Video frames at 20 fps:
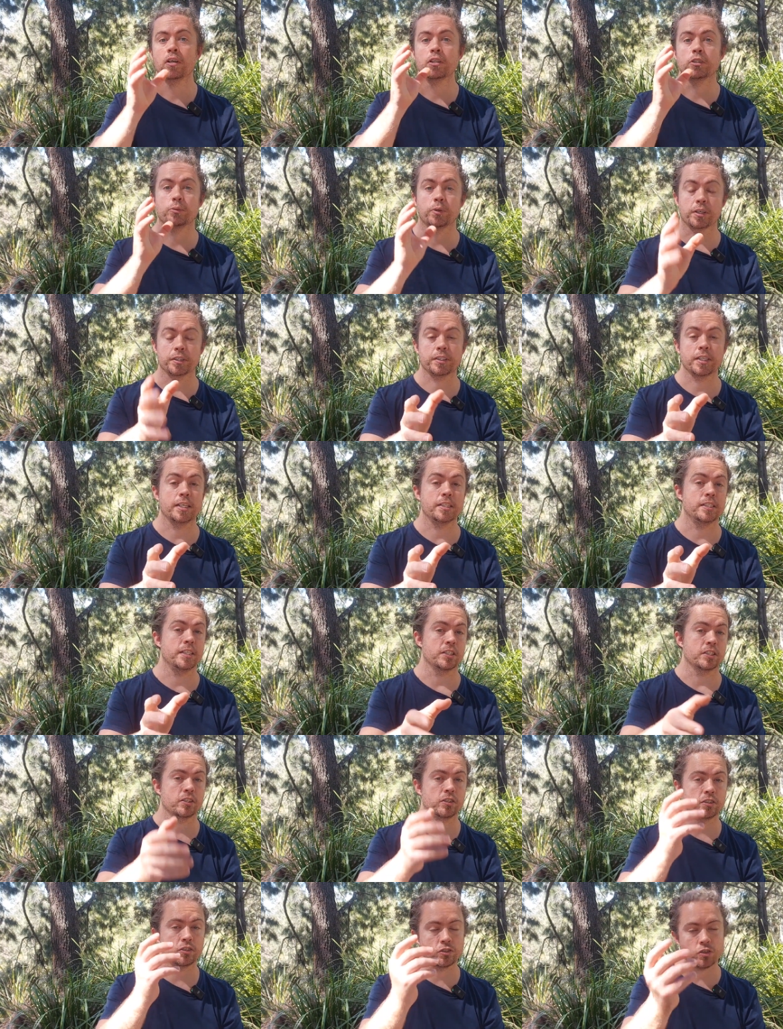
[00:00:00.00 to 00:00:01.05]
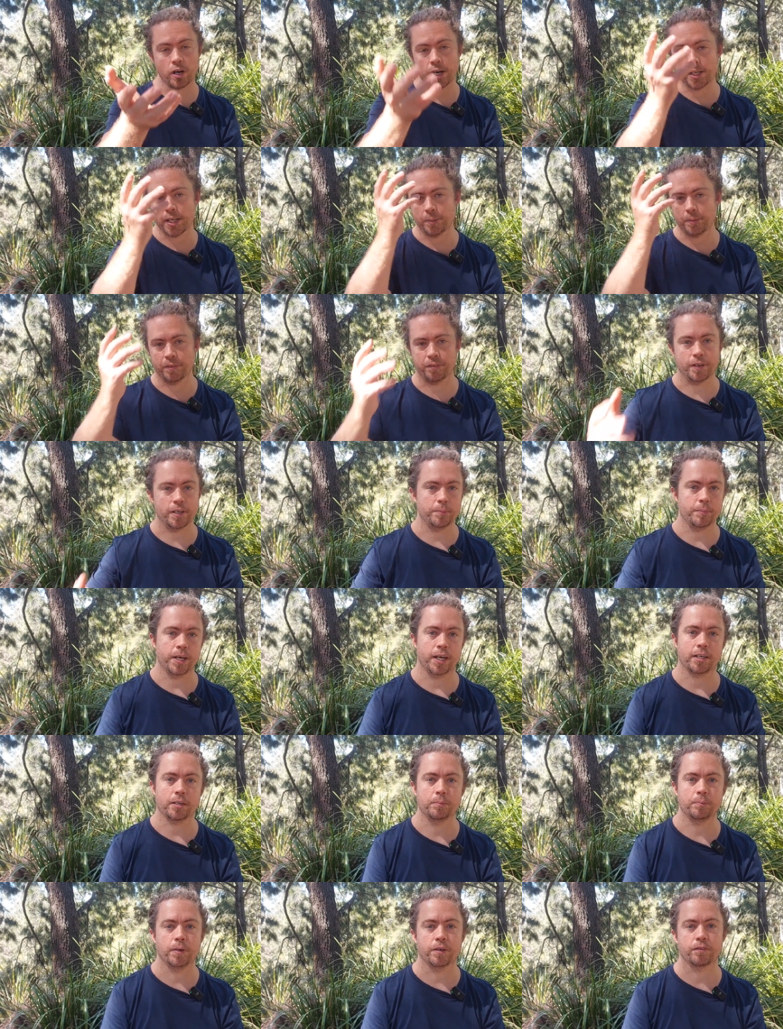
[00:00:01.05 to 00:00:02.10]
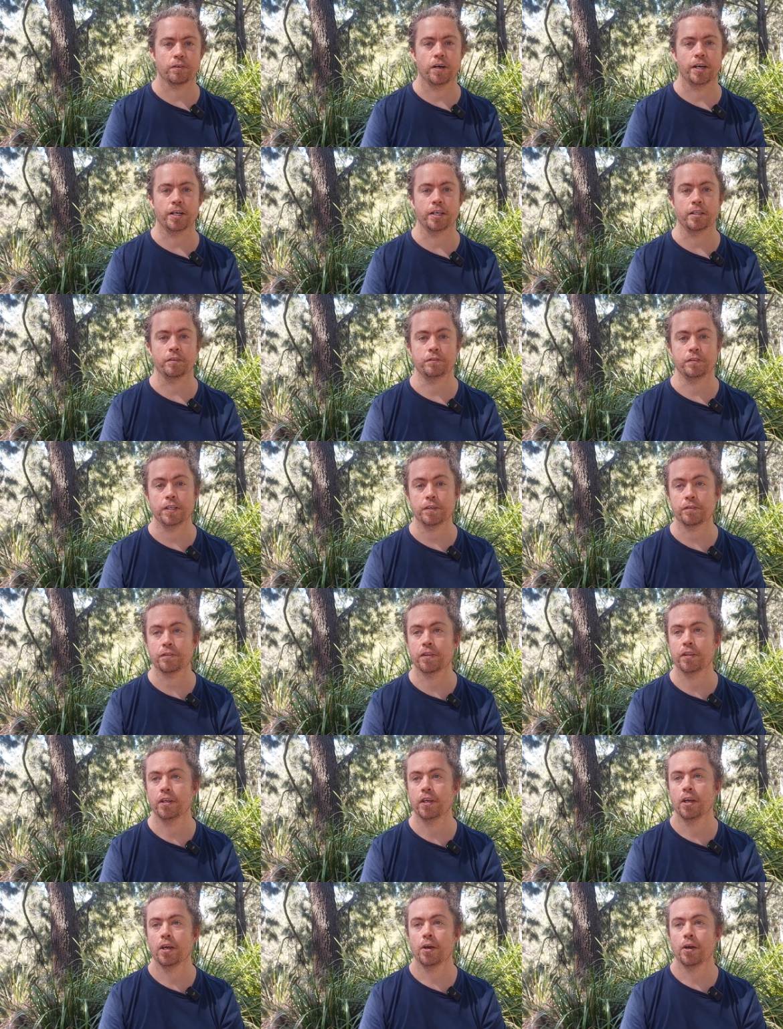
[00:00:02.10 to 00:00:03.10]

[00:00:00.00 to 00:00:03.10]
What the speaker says: So what I'll say is this: try and get me feedback by Friday the 5th.